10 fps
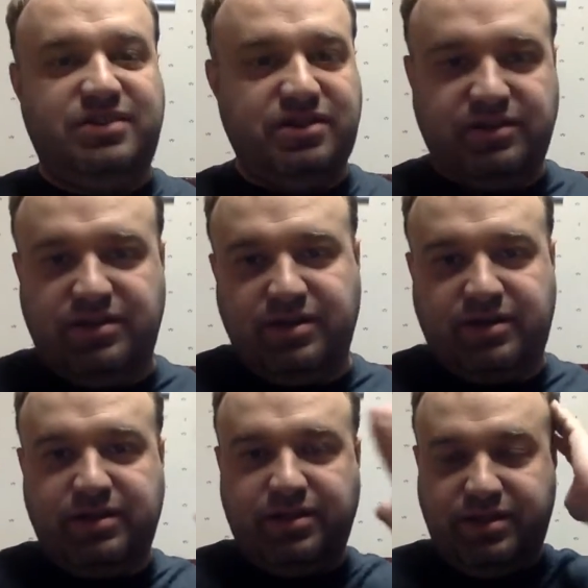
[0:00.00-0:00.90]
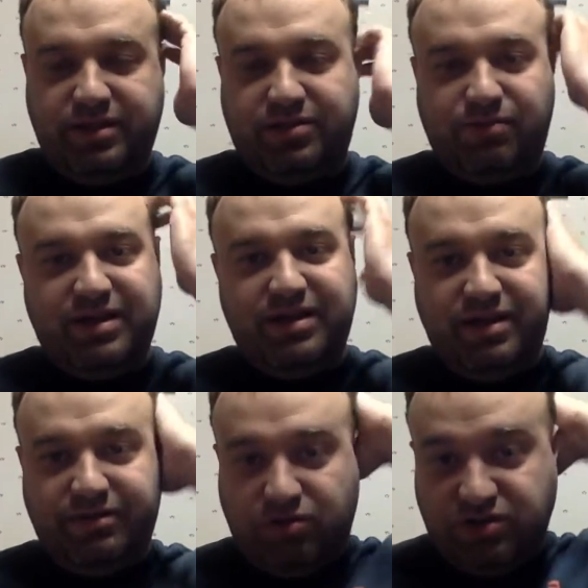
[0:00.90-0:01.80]
the three,
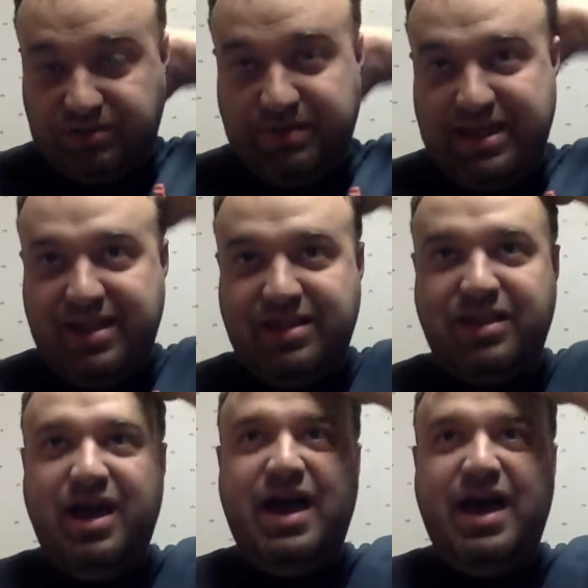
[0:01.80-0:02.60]
of course, but then